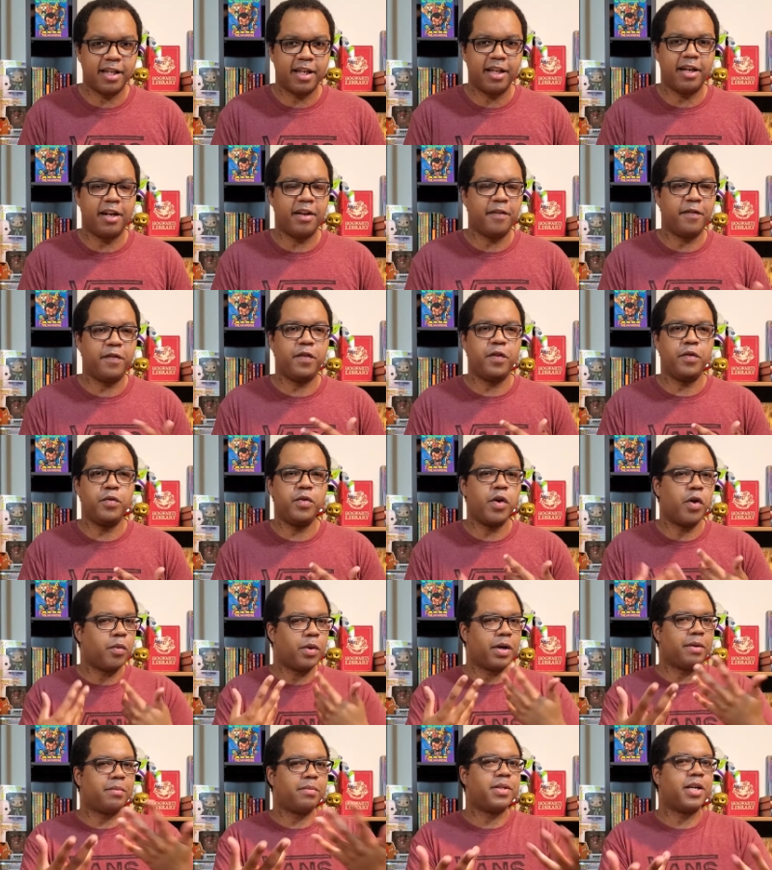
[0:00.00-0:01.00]
And if you know
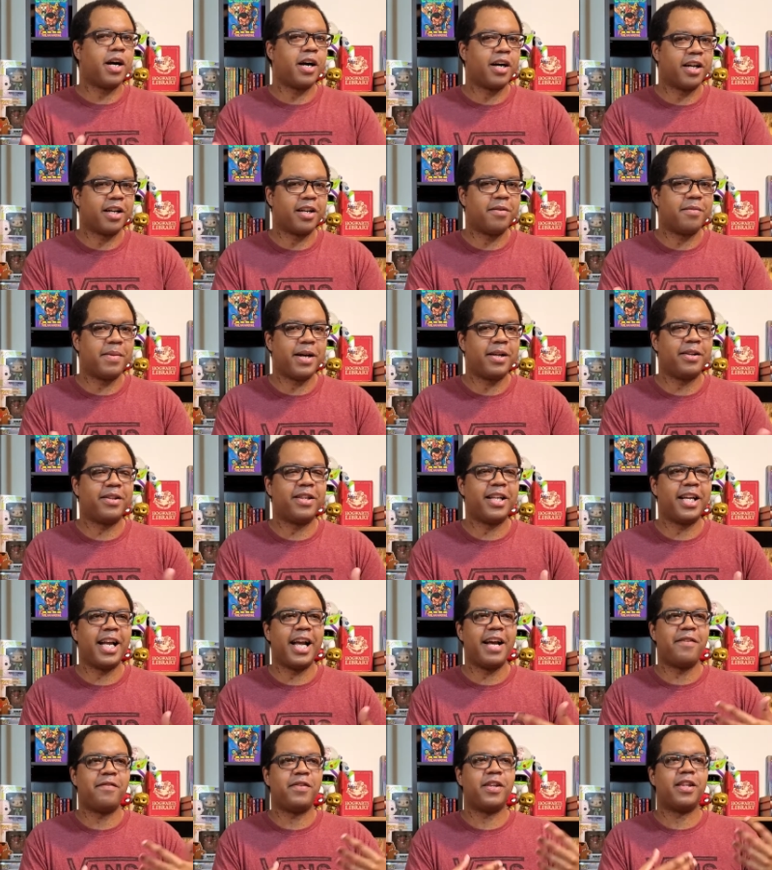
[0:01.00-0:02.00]
what I'm talking about,
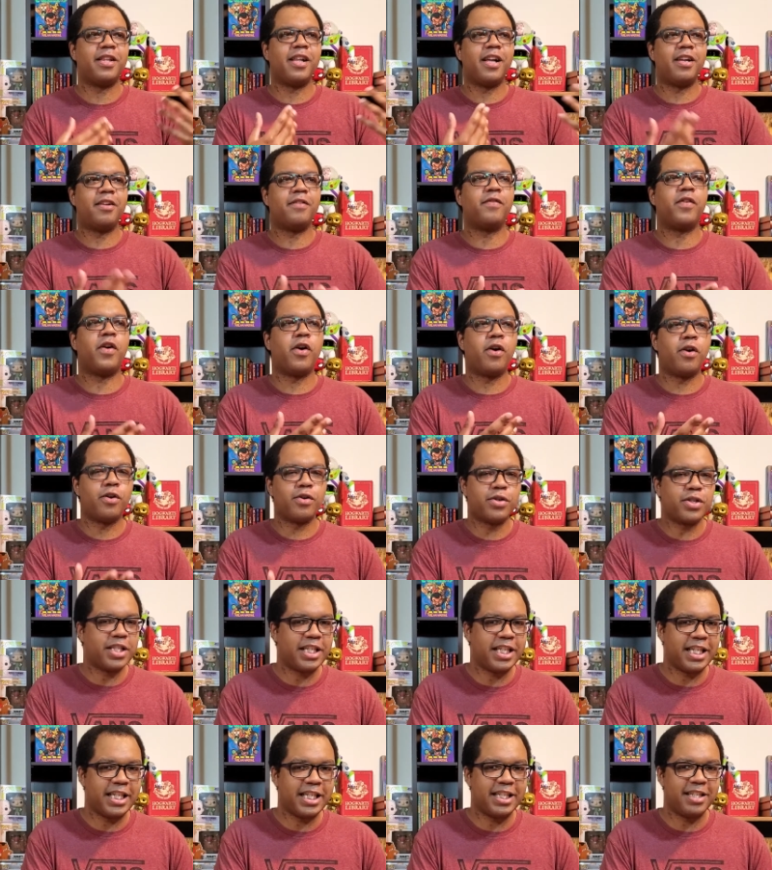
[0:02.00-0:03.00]
they have a lot of R
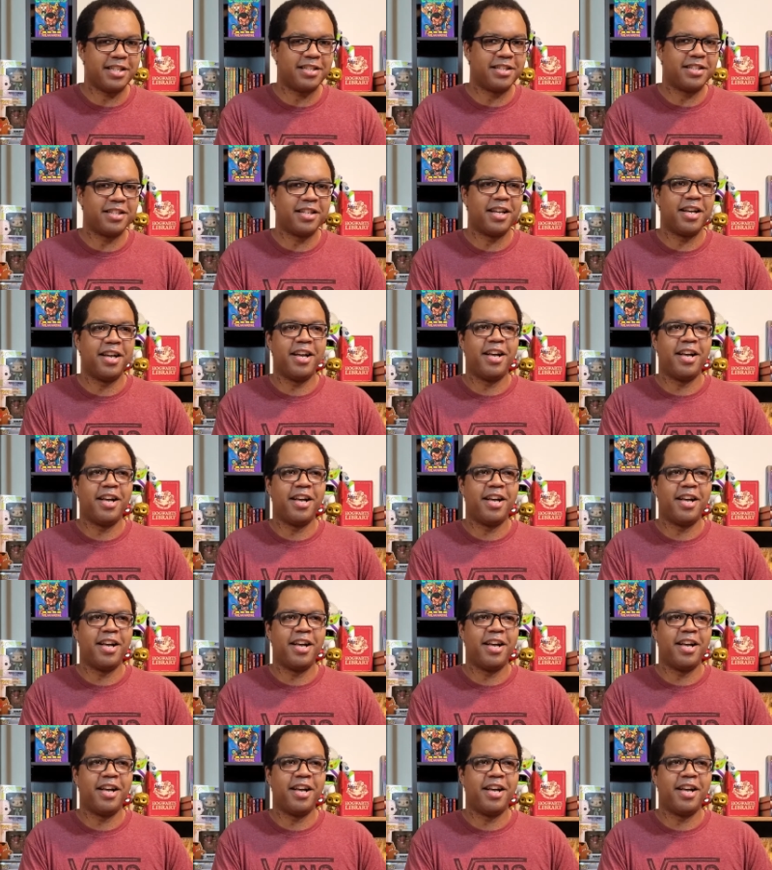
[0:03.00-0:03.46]
scenes,